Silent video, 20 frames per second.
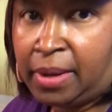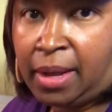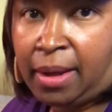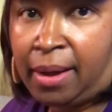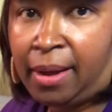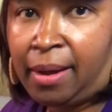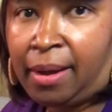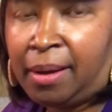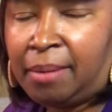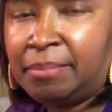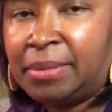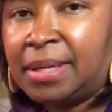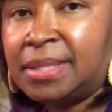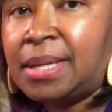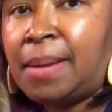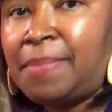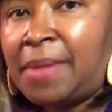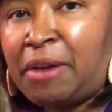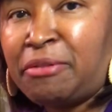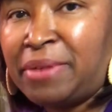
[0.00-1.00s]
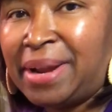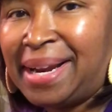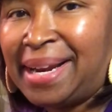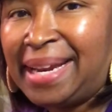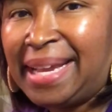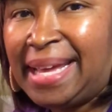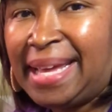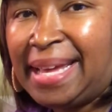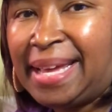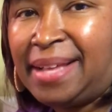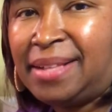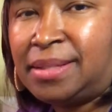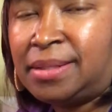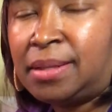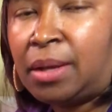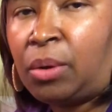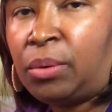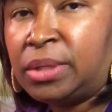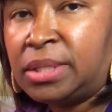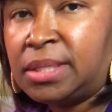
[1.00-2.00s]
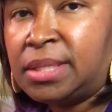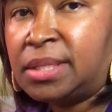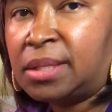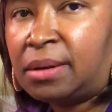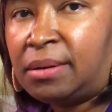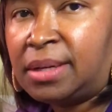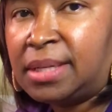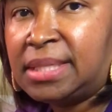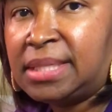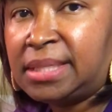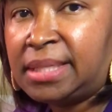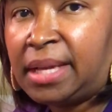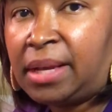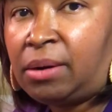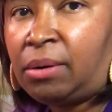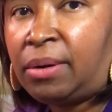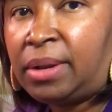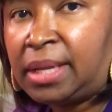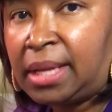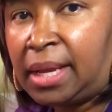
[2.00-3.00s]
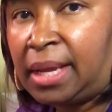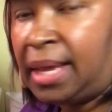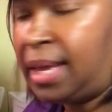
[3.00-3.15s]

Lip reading: because I'm not ready to eat, so it's just going to sit on